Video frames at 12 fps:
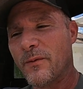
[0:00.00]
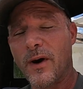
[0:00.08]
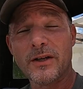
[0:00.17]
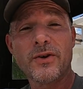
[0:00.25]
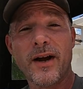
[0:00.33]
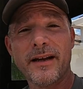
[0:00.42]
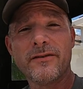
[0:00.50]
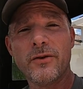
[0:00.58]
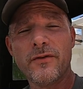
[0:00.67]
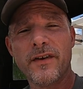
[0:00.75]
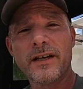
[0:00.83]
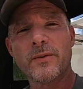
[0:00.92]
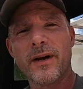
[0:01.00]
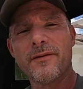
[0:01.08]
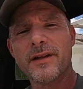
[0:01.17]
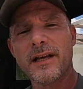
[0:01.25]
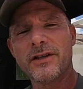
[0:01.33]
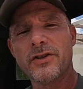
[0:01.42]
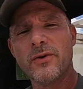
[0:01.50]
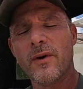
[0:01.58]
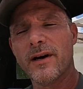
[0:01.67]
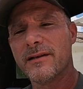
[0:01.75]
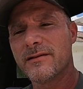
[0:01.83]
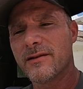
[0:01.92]
while trying to fix whatever the issue
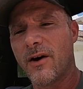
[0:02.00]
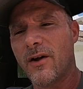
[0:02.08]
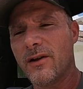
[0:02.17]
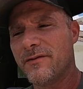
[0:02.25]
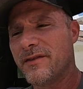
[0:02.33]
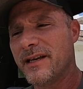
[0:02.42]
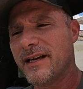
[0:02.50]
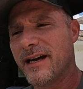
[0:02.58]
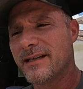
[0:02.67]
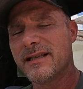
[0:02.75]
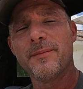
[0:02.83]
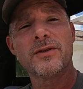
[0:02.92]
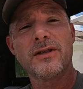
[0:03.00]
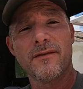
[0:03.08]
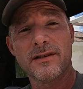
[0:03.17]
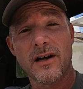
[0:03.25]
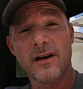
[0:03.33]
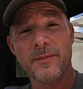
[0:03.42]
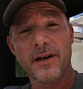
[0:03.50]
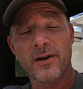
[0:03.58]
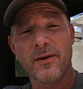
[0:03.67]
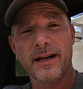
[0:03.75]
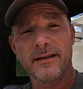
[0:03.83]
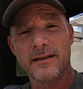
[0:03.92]
was, all of the simple stuff has already been
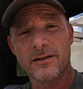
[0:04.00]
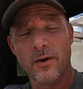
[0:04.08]
corrected.